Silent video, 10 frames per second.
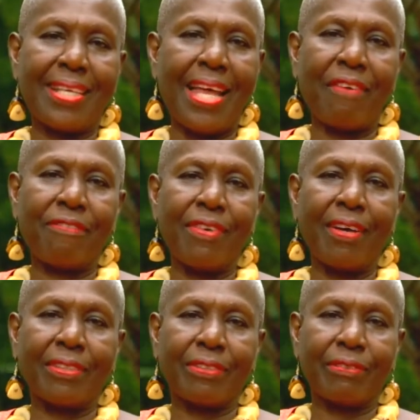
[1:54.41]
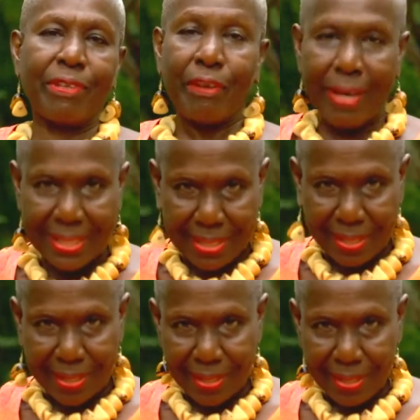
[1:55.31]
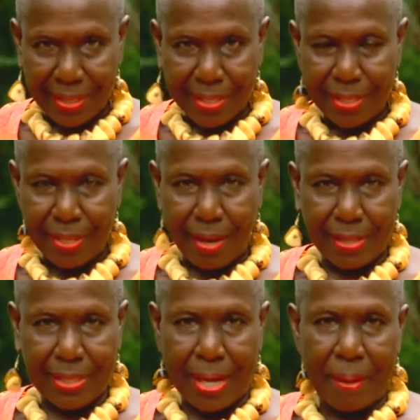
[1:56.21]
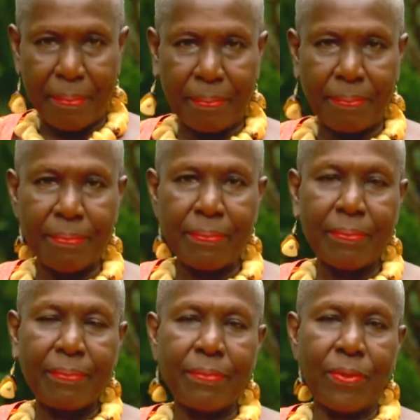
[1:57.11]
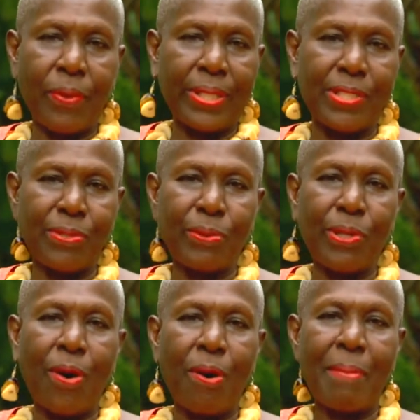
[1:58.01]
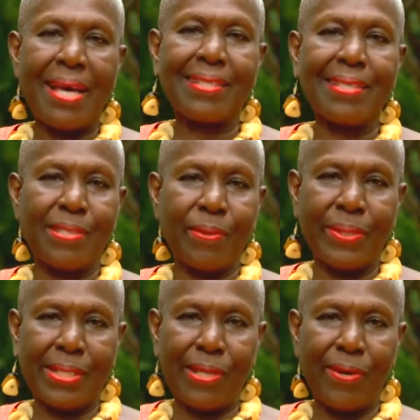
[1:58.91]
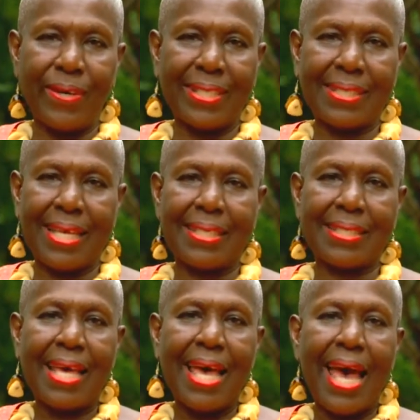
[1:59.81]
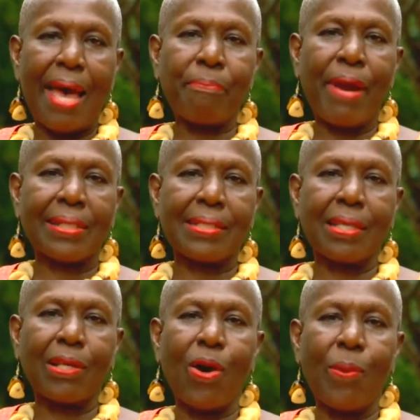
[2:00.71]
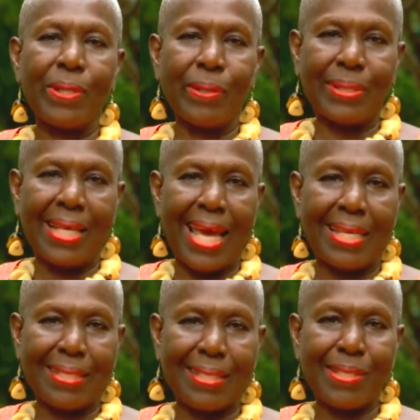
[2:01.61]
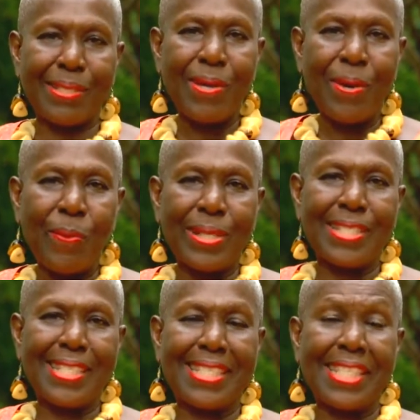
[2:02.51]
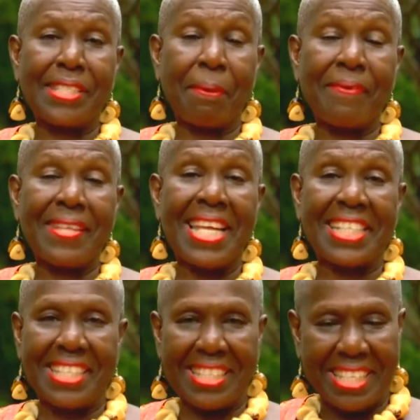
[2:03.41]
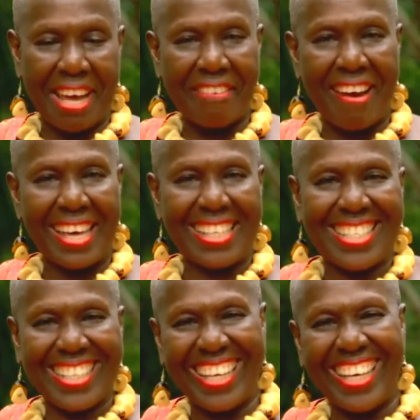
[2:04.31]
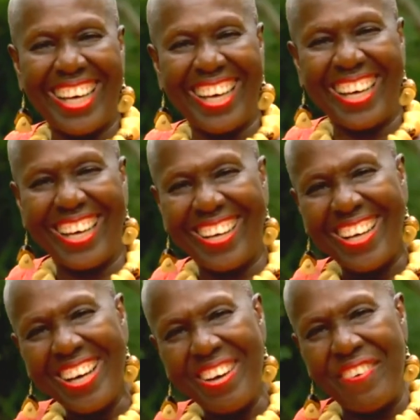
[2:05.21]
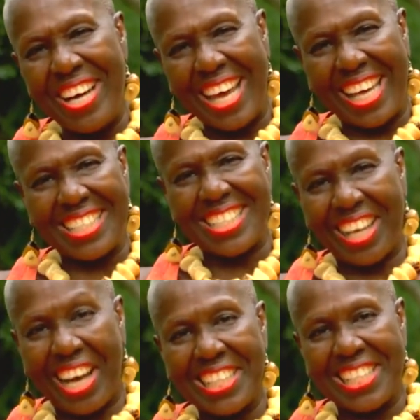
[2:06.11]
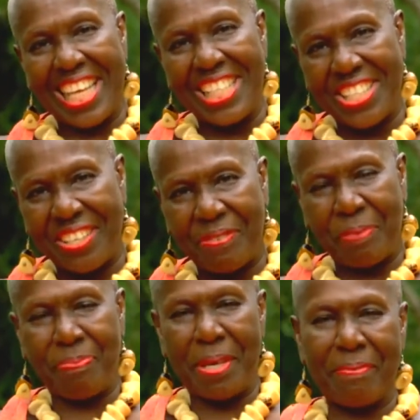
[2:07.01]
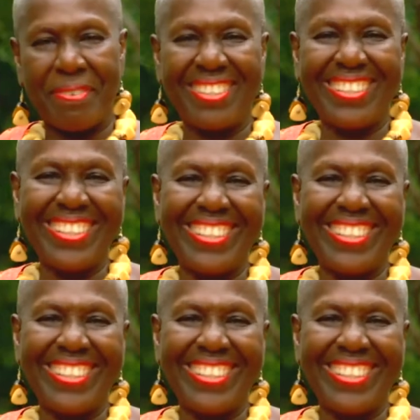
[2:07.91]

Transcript: And I have not regretted not going to do law. My sister, who is a lawyer, says I'm practicing law without a license. But she sees some of the letters that I write when I get into contention with people.